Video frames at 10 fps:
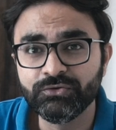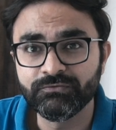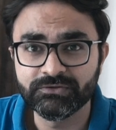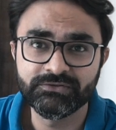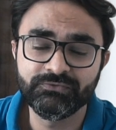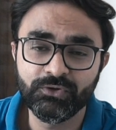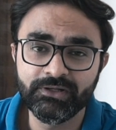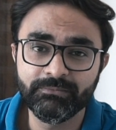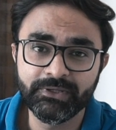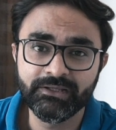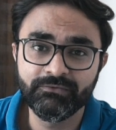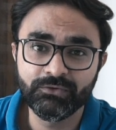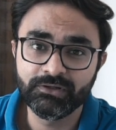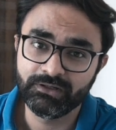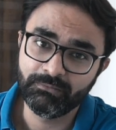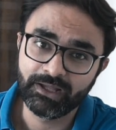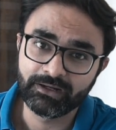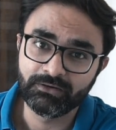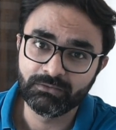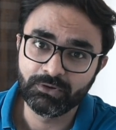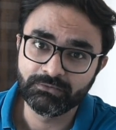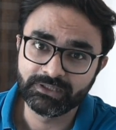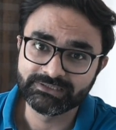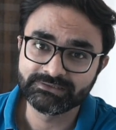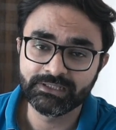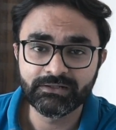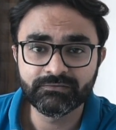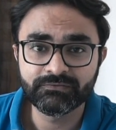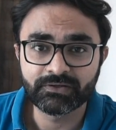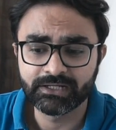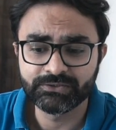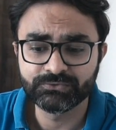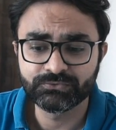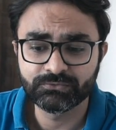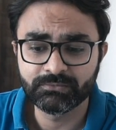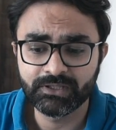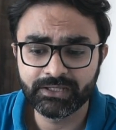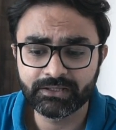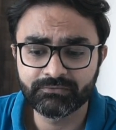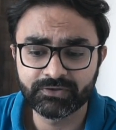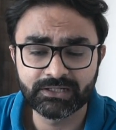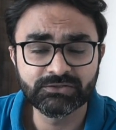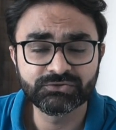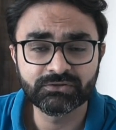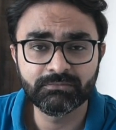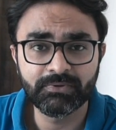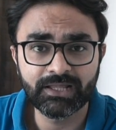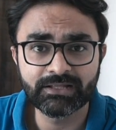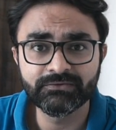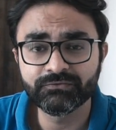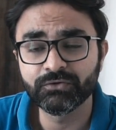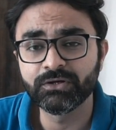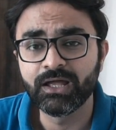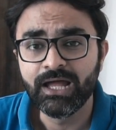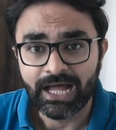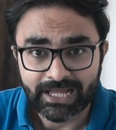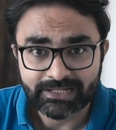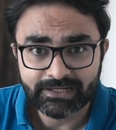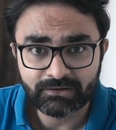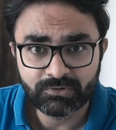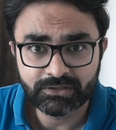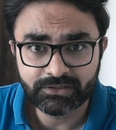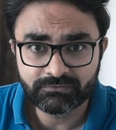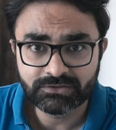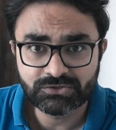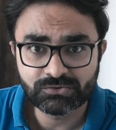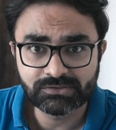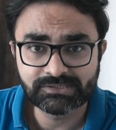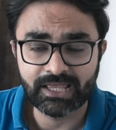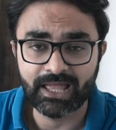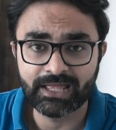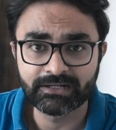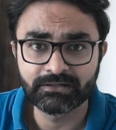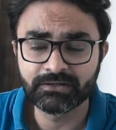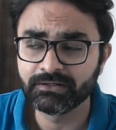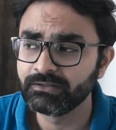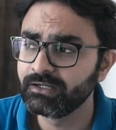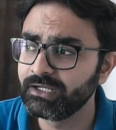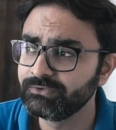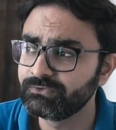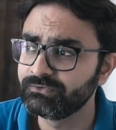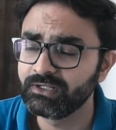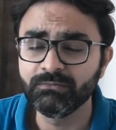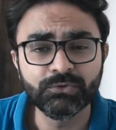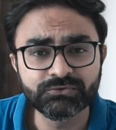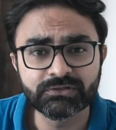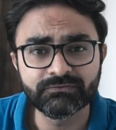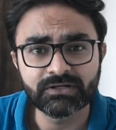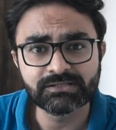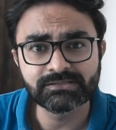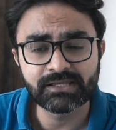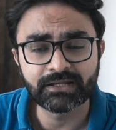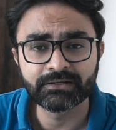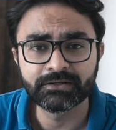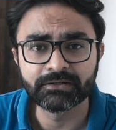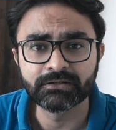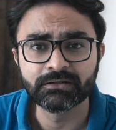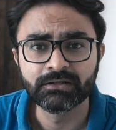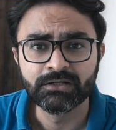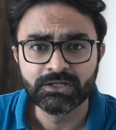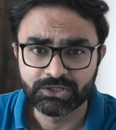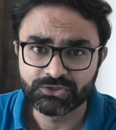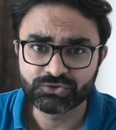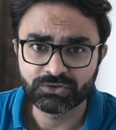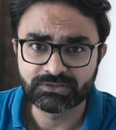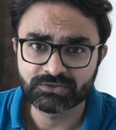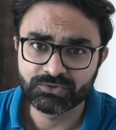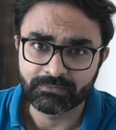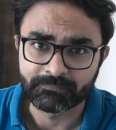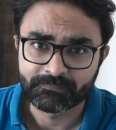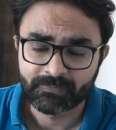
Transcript: So first of all, let me give you a little background about myself. I used to make financial plans for high net worth individuals, and I used to sell mutual funds and insurance to them.